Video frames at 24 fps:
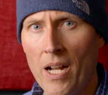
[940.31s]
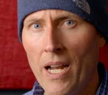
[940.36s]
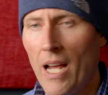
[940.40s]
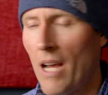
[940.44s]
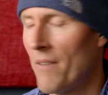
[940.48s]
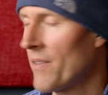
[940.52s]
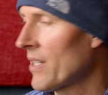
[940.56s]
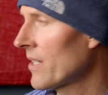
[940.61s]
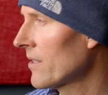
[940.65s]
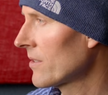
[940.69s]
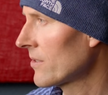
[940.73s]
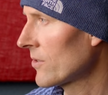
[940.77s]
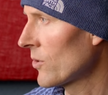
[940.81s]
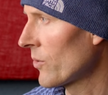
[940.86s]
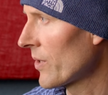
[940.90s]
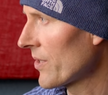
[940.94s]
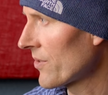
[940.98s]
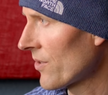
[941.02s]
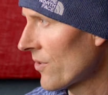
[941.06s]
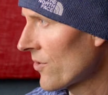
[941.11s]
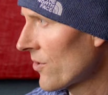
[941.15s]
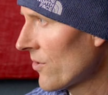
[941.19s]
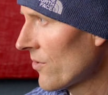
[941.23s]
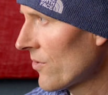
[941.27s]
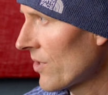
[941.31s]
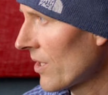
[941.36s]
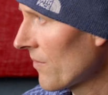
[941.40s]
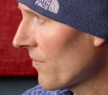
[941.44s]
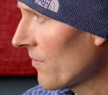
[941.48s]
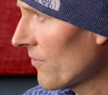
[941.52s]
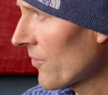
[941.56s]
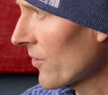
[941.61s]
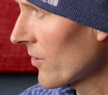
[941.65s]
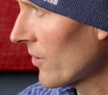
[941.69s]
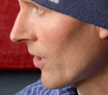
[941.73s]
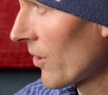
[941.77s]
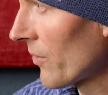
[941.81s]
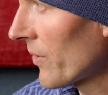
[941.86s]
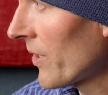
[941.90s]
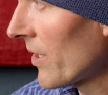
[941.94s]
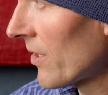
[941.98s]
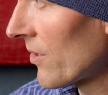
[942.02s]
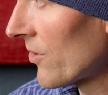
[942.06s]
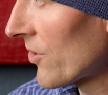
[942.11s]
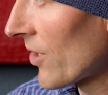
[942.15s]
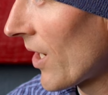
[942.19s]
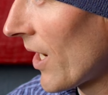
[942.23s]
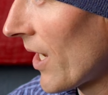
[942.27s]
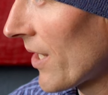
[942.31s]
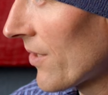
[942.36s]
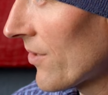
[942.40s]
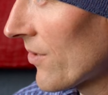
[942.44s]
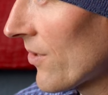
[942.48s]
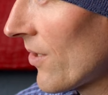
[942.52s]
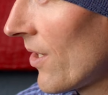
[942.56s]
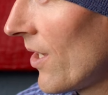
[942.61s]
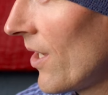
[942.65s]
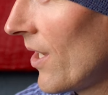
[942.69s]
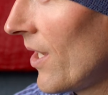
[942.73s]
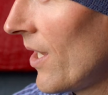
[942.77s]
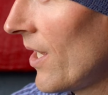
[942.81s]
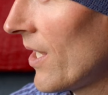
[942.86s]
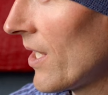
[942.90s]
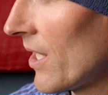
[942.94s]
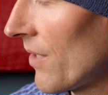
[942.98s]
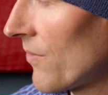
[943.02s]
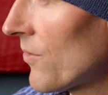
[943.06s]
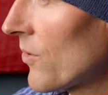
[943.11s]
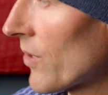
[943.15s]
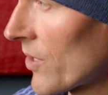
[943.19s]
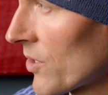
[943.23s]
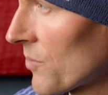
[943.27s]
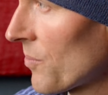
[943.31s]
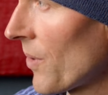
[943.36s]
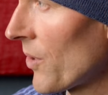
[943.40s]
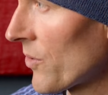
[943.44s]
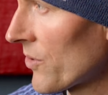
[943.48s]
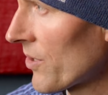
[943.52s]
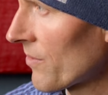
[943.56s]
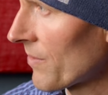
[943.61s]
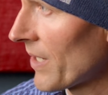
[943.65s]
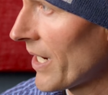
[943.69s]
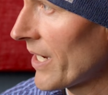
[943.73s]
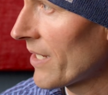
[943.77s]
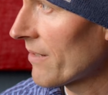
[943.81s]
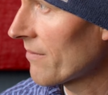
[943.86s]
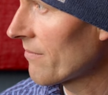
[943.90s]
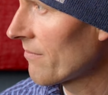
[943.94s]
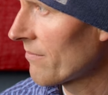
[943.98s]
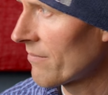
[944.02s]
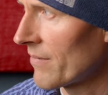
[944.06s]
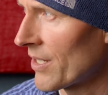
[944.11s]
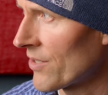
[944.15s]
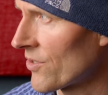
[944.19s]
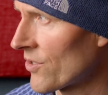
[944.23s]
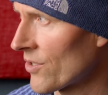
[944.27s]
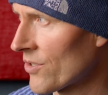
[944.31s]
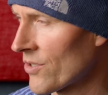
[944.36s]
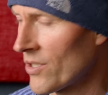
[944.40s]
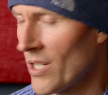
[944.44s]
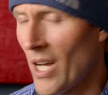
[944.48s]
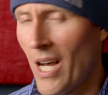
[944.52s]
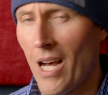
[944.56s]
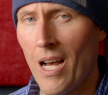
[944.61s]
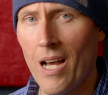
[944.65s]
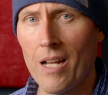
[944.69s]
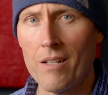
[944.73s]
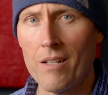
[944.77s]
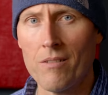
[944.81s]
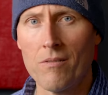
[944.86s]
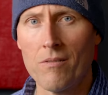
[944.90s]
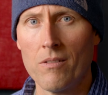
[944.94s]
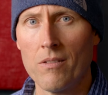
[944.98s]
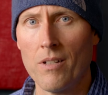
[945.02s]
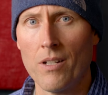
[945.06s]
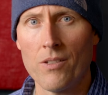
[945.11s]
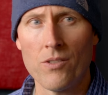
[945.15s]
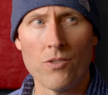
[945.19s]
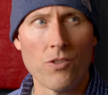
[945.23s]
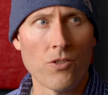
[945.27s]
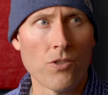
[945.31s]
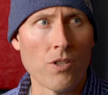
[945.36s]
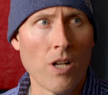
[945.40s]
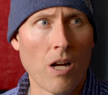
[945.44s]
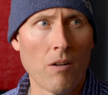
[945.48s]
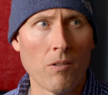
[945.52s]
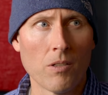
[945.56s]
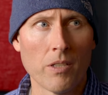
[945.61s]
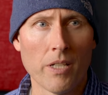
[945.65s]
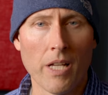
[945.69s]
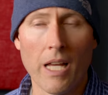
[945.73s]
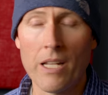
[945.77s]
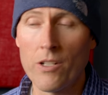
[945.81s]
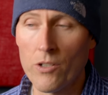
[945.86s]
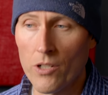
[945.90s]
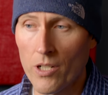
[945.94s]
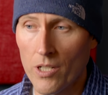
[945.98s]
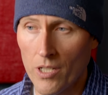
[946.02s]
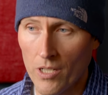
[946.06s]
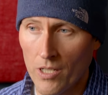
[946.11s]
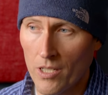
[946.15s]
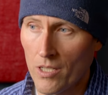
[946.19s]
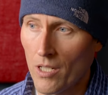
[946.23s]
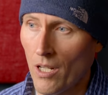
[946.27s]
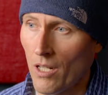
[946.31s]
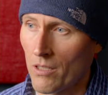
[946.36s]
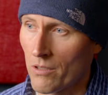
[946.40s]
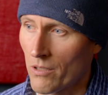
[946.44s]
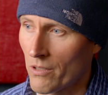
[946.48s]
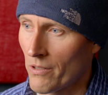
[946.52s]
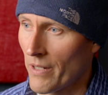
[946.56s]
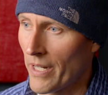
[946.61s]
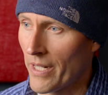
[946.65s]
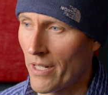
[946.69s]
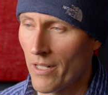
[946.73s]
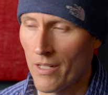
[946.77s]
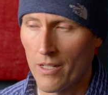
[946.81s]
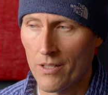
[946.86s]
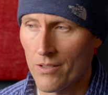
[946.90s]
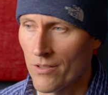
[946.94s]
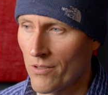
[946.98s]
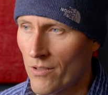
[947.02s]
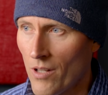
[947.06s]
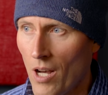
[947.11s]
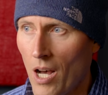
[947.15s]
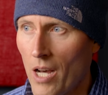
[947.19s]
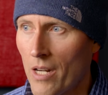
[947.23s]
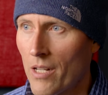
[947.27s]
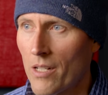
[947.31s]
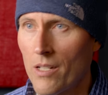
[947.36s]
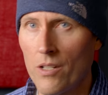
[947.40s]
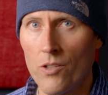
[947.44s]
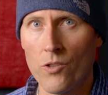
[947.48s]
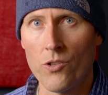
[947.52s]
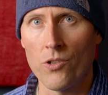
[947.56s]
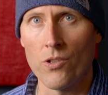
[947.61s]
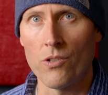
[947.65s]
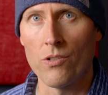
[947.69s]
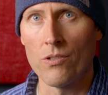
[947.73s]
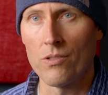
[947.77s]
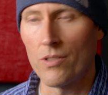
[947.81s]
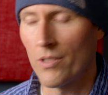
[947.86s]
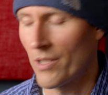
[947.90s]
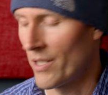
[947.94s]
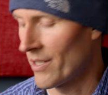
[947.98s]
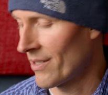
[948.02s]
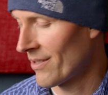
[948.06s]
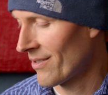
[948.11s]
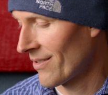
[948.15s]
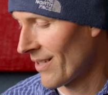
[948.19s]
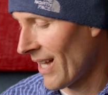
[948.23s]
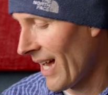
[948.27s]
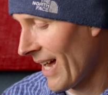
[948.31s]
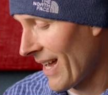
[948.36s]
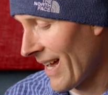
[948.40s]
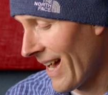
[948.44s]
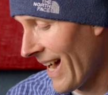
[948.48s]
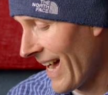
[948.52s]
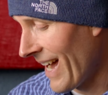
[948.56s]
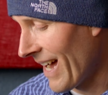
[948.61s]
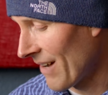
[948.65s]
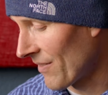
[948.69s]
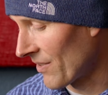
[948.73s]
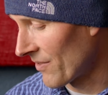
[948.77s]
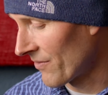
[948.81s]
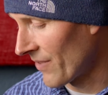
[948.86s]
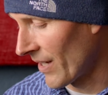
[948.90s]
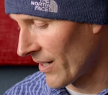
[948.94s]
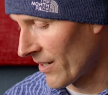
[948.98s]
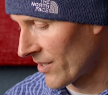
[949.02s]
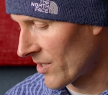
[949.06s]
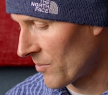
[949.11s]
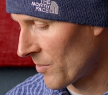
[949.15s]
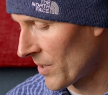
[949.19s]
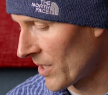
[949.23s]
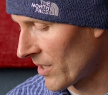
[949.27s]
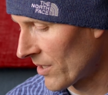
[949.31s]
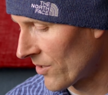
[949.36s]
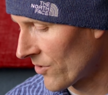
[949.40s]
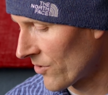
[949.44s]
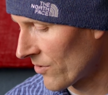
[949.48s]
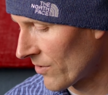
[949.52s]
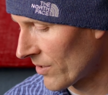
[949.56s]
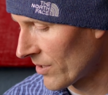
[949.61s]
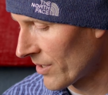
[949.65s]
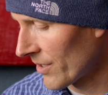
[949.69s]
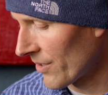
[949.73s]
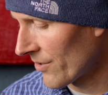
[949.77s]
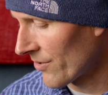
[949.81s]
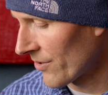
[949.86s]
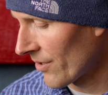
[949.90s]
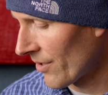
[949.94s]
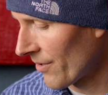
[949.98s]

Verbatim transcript: not having noise issues even for low key shots. If you expose it right, mm-hmm. it's just not it's just not really. And you're going to color grade it. It's not an issue. Yeah. It's, I, I haven't found it to be an issue at least.